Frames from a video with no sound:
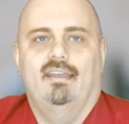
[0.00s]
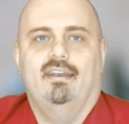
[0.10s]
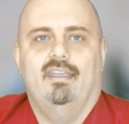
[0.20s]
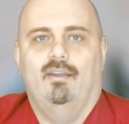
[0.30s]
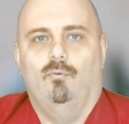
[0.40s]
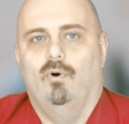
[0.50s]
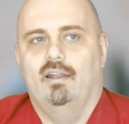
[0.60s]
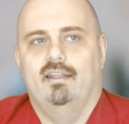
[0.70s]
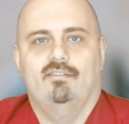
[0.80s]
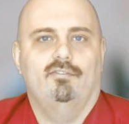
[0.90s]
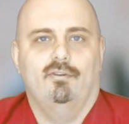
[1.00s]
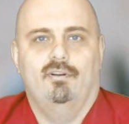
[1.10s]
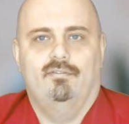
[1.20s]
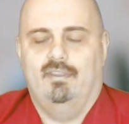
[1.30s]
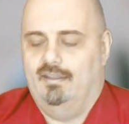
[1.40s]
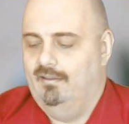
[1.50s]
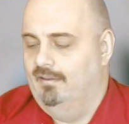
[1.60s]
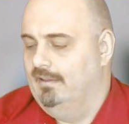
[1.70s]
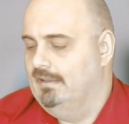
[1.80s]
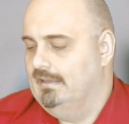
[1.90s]
dedicate one as a sort of the
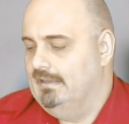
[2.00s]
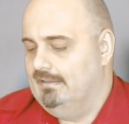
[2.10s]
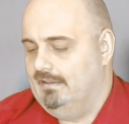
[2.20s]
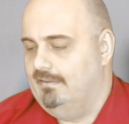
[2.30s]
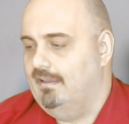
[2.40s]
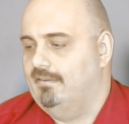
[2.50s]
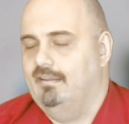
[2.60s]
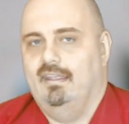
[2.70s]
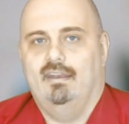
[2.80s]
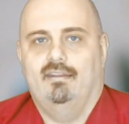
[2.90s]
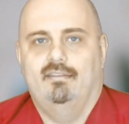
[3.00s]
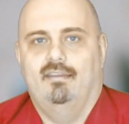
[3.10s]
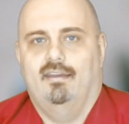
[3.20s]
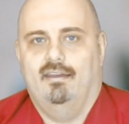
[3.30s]
designated